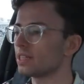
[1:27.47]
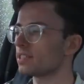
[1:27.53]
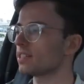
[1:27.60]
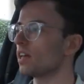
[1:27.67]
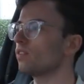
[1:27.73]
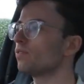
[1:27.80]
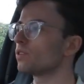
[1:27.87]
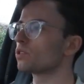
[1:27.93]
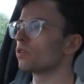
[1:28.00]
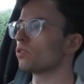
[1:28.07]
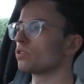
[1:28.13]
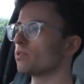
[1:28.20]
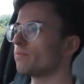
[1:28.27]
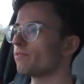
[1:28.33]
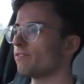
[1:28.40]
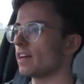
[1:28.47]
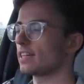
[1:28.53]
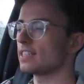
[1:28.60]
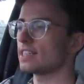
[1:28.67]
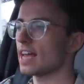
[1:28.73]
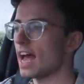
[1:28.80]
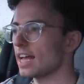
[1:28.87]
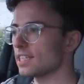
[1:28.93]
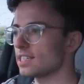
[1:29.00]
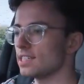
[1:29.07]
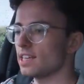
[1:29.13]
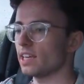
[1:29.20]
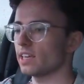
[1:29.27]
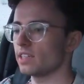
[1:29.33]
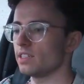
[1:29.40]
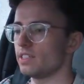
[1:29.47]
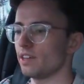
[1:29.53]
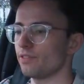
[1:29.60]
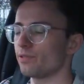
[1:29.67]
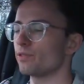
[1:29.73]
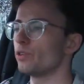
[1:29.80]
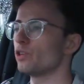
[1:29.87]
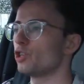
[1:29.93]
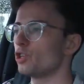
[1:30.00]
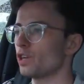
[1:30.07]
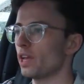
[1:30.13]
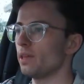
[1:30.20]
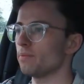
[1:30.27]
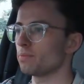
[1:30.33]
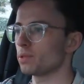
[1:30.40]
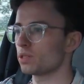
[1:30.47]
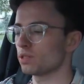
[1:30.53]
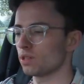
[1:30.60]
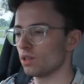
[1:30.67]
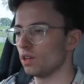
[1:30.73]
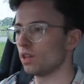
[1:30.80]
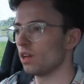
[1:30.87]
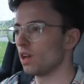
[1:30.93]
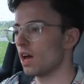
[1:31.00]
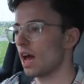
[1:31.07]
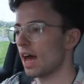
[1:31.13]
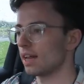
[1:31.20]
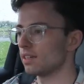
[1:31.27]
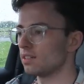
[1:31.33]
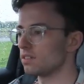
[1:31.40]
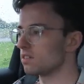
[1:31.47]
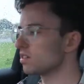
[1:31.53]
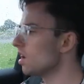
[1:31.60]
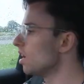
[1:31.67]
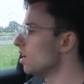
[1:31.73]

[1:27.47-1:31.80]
itself has got some fantastic different shapes and